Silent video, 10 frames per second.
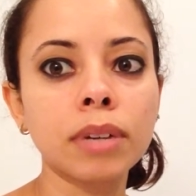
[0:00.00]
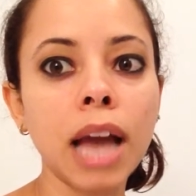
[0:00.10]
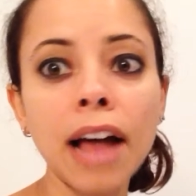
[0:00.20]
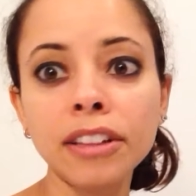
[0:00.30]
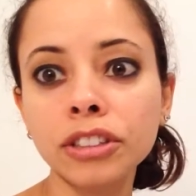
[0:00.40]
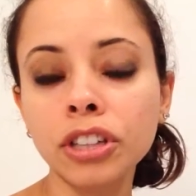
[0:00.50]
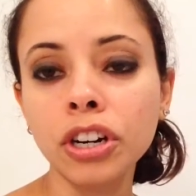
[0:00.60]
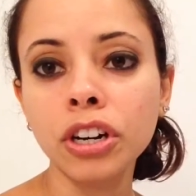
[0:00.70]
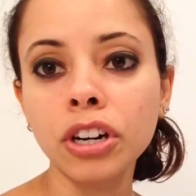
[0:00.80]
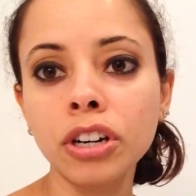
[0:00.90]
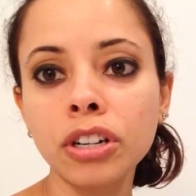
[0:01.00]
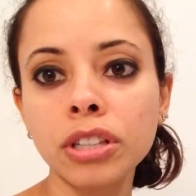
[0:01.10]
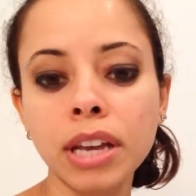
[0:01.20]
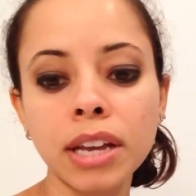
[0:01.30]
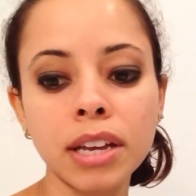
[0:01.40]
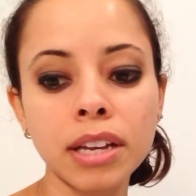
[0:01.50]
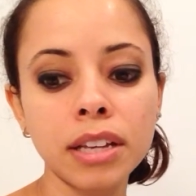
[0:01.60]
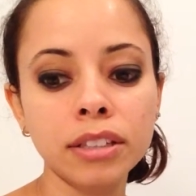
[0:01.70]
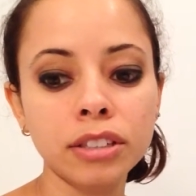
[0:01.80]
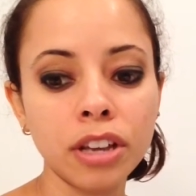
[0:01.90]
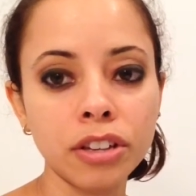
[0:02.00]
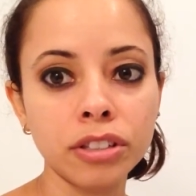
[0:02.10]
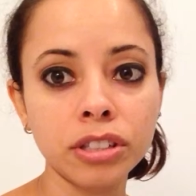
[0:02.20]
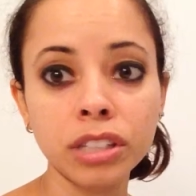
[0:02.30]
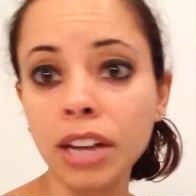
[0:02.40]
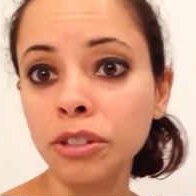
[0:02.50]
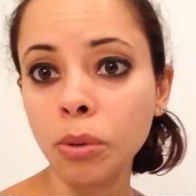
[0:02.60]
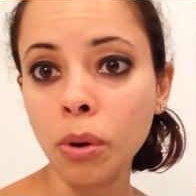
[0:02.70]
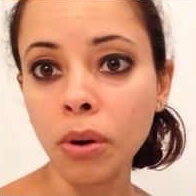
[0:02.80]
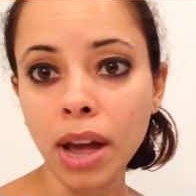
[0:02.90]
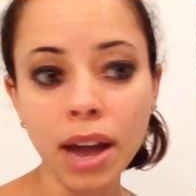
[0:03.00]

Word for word: calendar day entire schedule